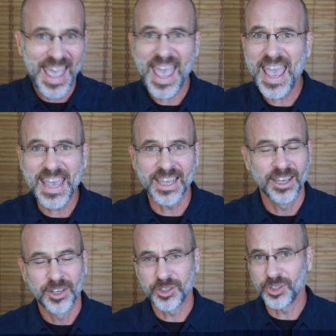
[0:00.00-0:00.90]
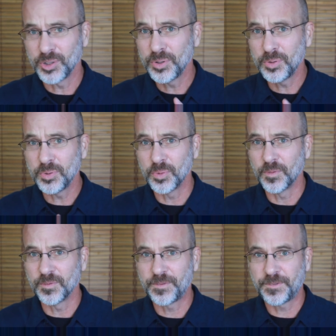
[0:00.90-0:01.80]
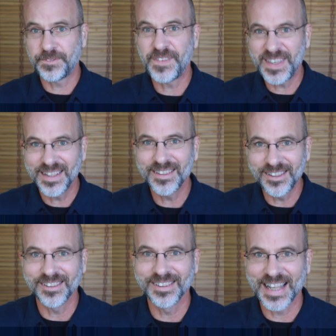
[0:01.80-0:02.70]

A, you feel